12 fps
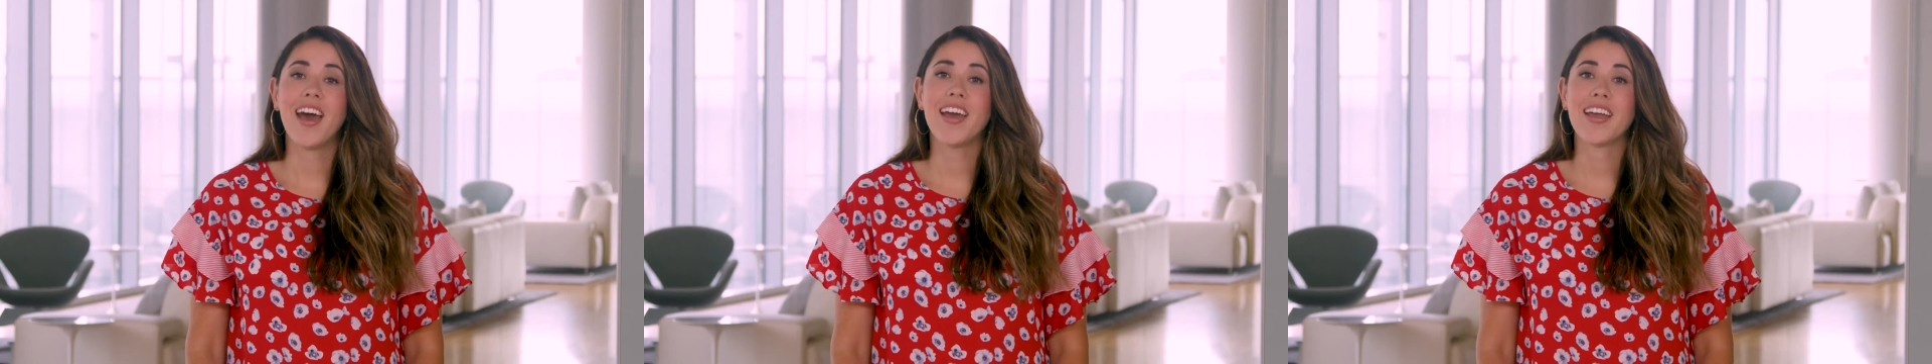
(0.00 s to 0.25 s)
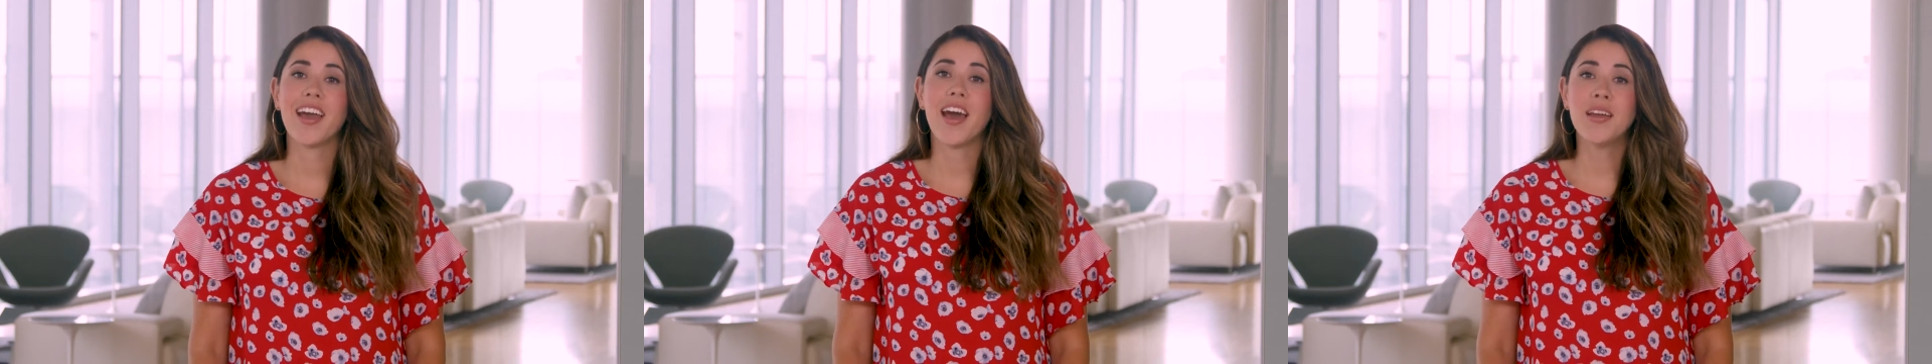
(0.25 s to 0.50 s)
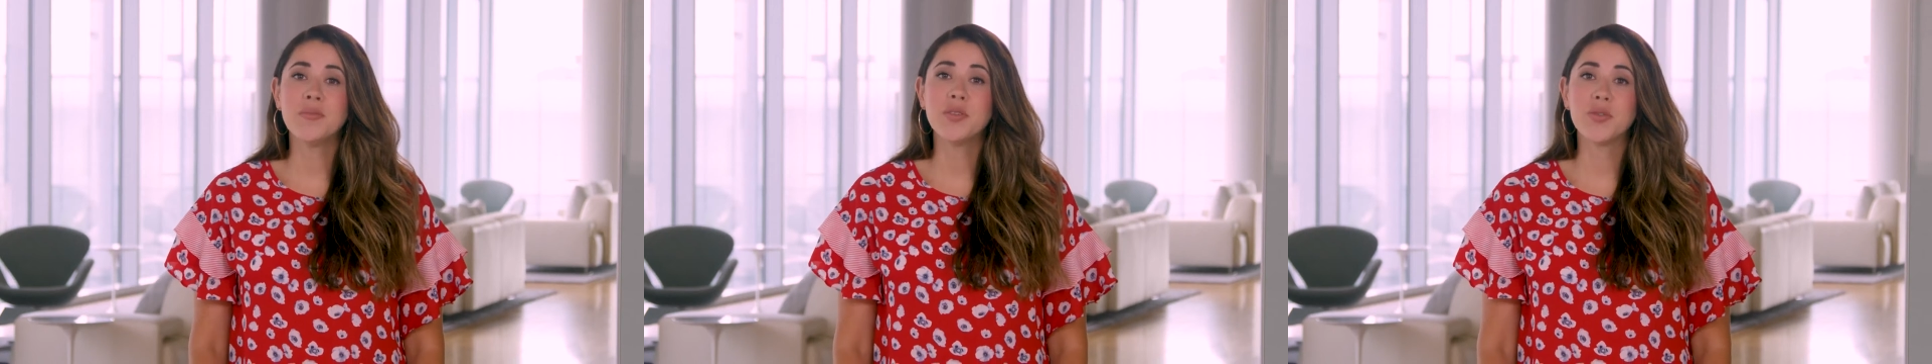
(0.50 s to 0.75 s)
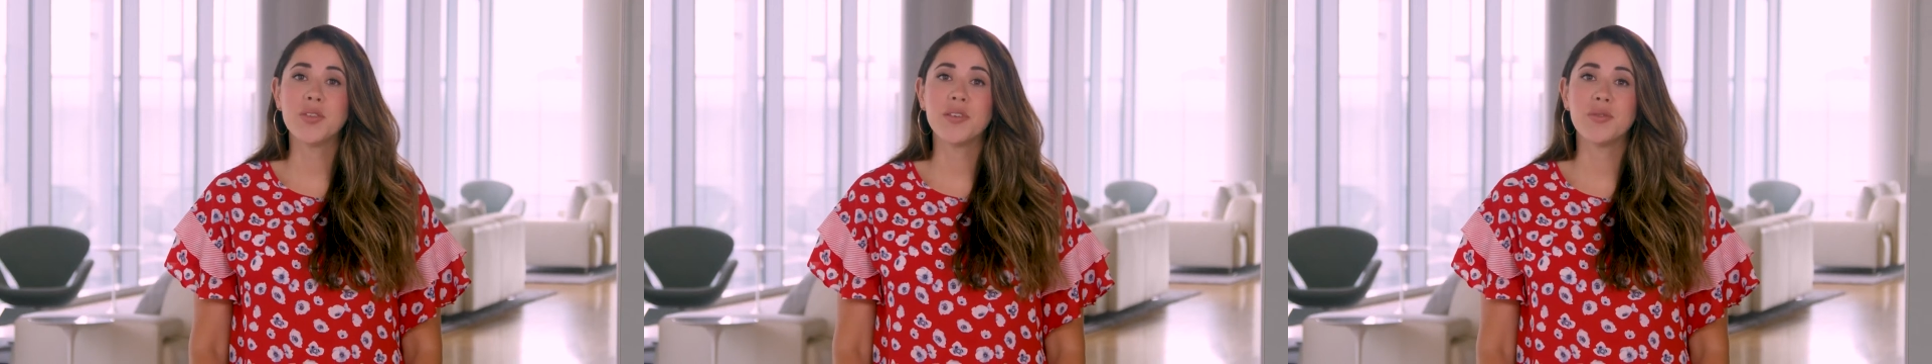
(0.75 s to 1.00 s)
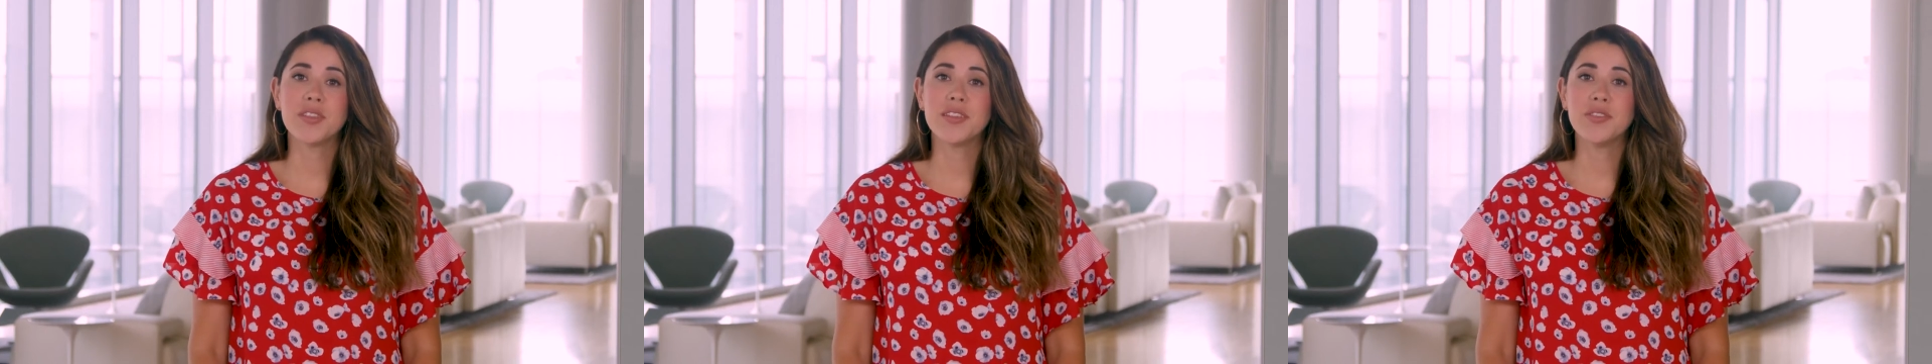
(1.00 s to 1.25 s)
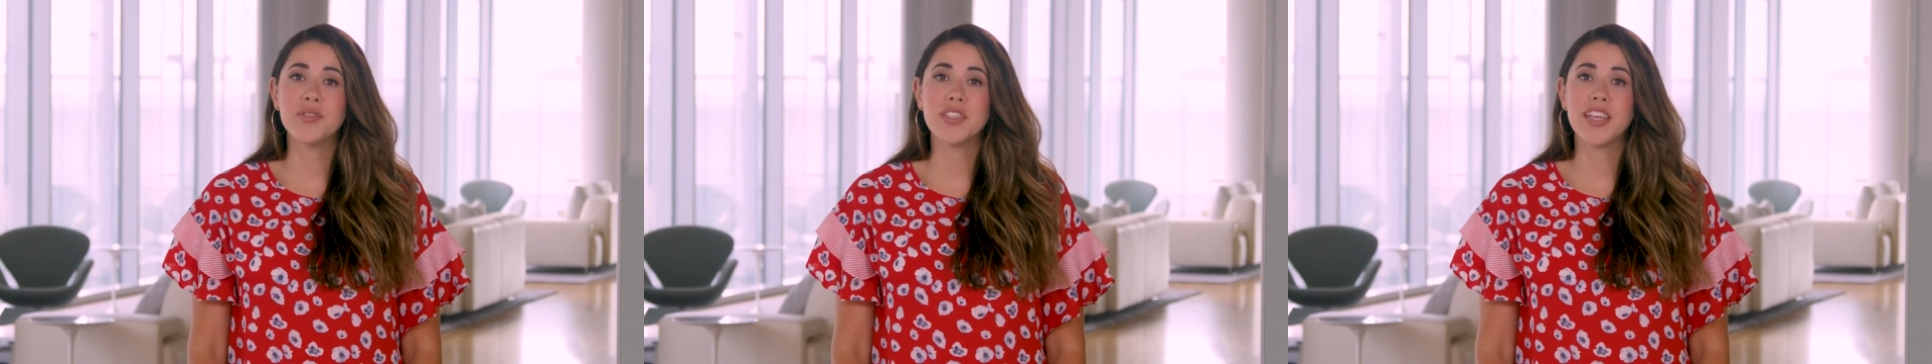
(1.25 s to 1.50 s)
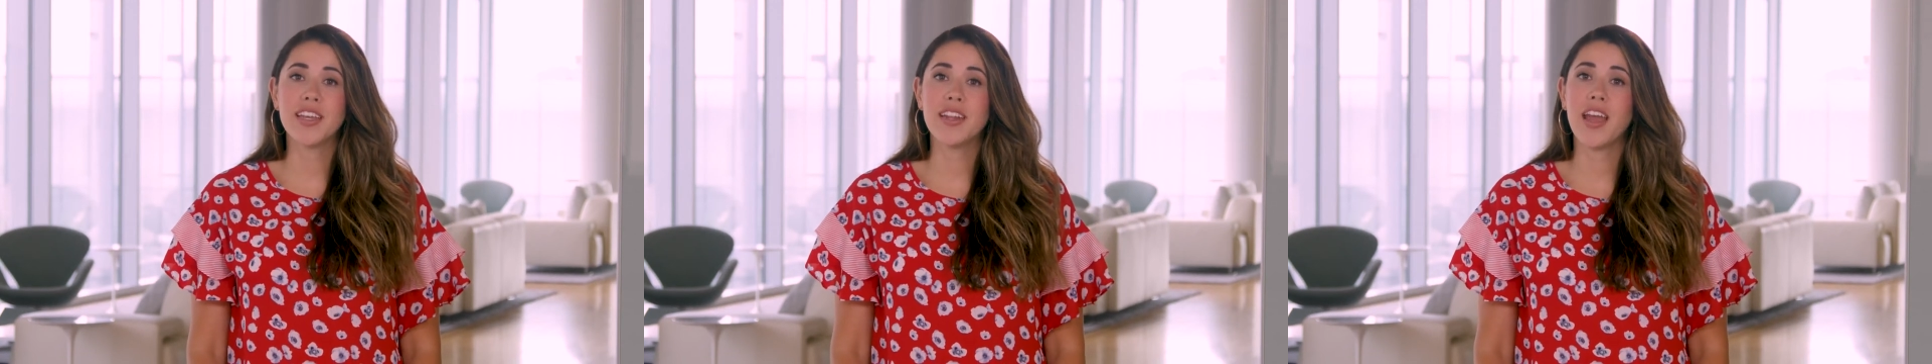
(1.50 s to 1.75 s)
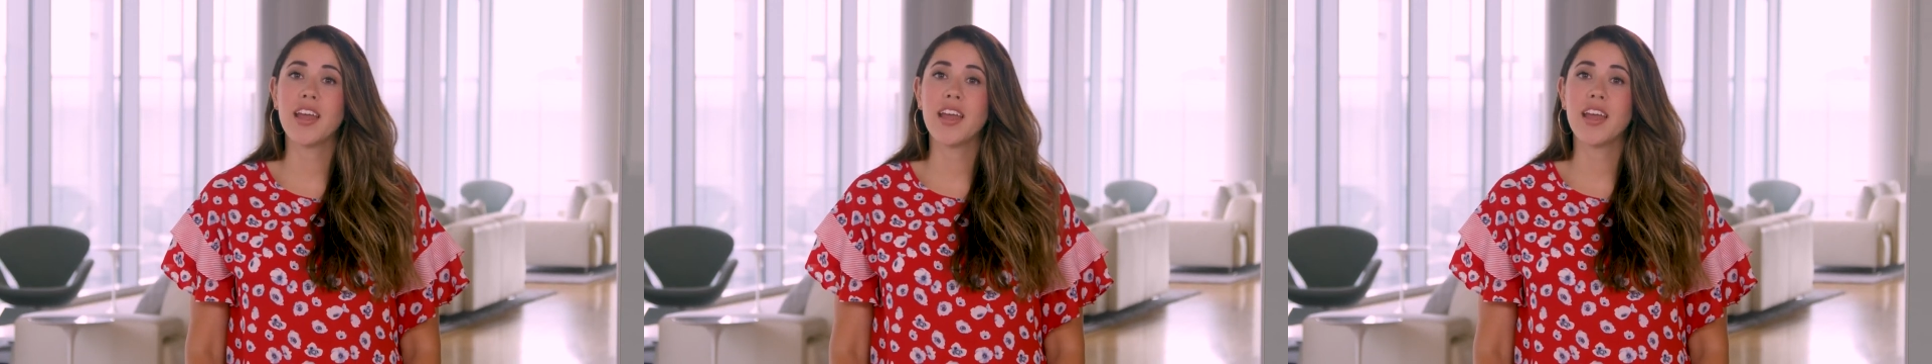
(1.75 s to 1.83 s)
Hi, I'm Julie with Nu Skin,